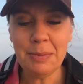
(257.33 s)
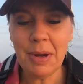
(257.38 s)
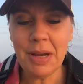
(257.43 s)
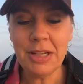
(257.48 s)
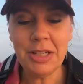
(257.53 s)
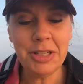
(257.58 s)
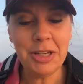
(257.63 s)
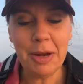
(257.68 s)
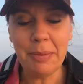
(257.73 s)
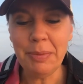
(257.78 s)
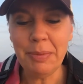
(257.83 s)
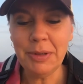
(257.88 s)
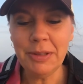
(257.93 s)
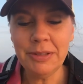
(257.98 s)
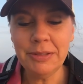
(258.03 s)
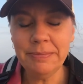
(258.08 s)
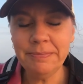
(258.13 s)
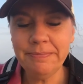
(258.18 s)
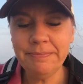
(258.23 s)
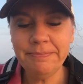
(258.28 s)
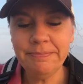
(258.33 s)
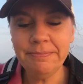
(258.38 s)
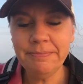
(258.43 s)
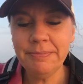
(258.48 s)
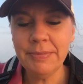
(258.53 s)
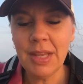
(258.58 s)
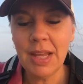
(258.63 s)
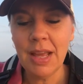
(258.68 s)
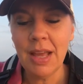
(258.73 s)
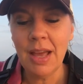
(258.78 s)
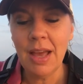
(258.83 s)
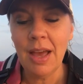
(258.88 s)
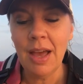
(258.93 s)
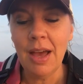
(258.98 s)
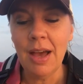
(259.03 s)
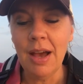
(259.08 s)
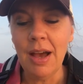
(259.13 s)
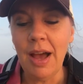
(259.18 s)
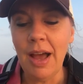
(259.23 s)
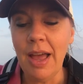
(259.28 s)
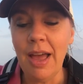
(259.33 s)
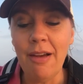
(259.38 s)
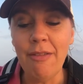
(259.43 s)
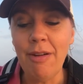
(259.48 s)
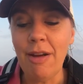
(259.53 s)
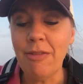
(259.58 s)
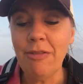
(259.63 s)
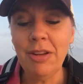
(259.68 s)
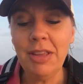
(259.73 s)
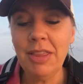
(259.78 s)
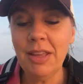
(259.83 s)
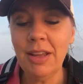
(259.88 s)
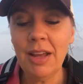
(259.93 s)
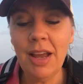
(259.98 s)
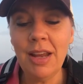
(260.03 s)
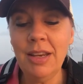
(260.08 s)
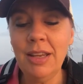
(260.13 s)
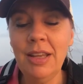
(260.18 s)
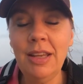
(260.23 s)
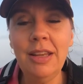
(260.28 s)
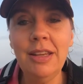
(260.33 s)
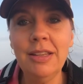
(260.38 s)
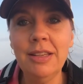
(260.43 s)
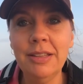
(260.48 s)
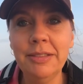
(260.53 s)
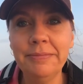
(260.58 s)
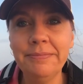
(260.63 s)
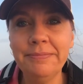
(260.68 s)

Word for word: my shepherd. I have everything I need.